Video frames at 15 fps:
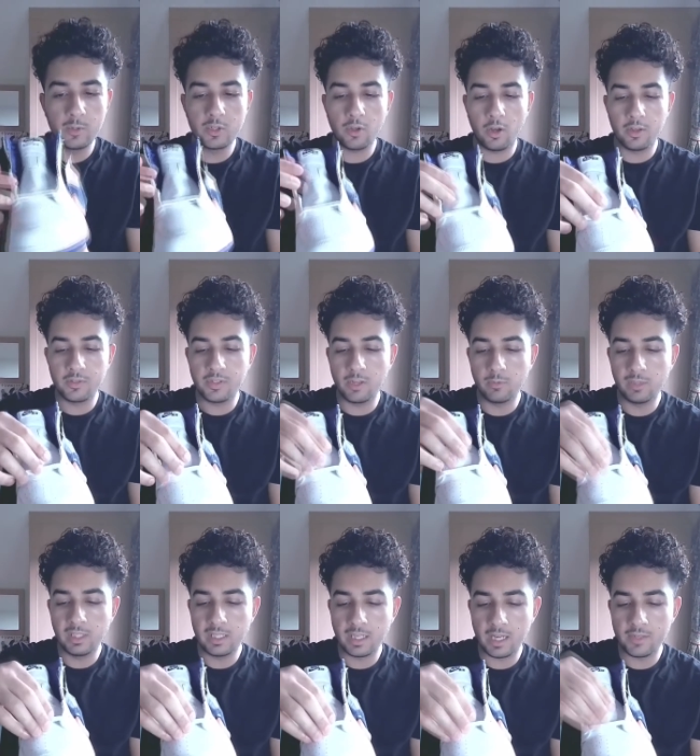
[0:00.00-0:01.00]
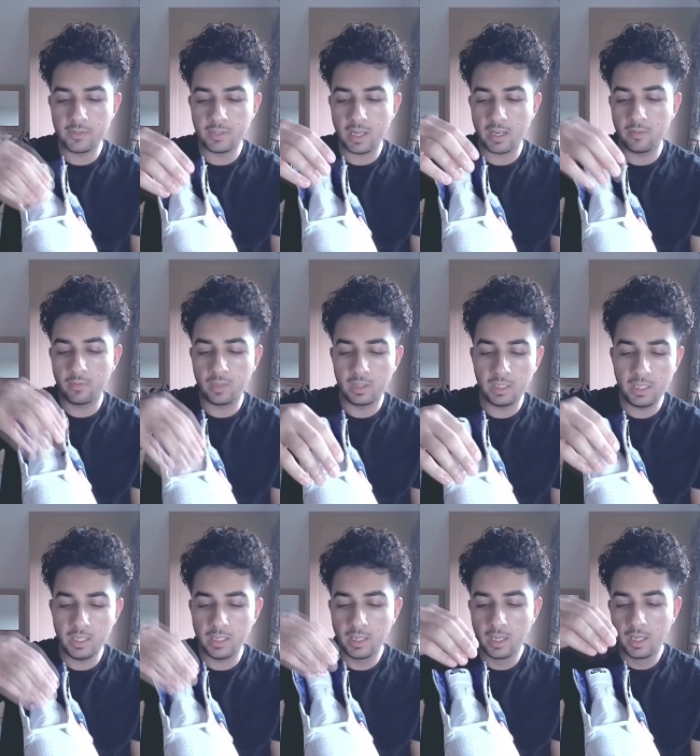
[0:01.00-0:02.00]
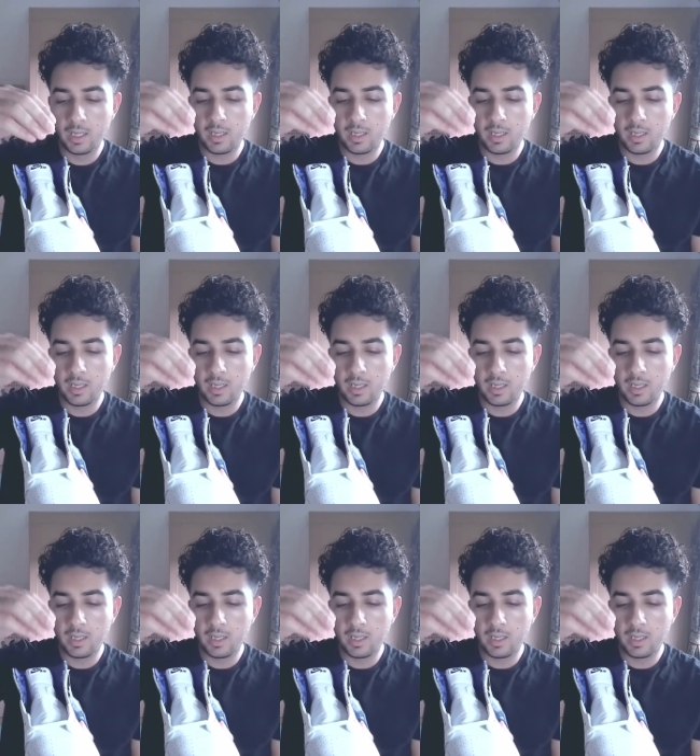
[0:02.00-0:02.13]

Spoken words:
which is honestly a really nice kind of clean,